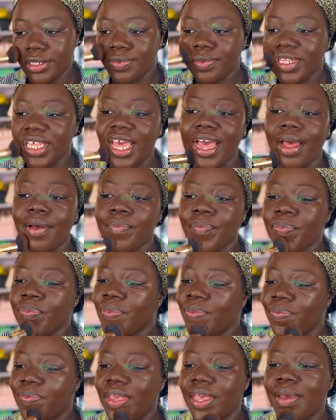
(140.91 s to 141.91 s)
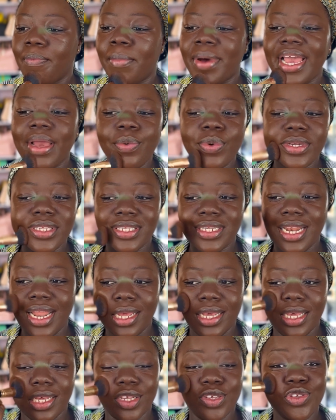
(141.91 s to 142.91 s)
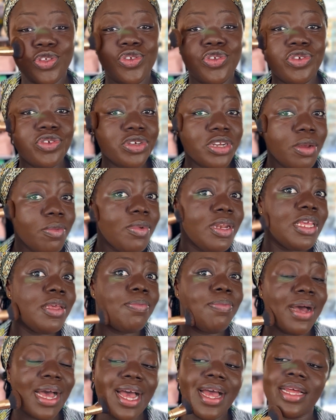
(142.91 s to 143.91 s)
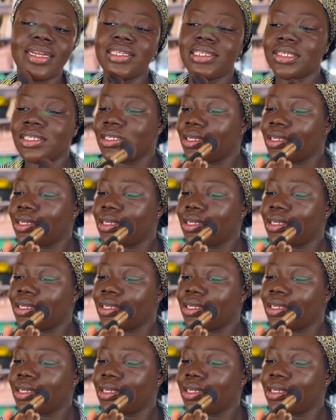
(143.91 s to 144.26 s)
Yeah, mine wasn't like extremely bad.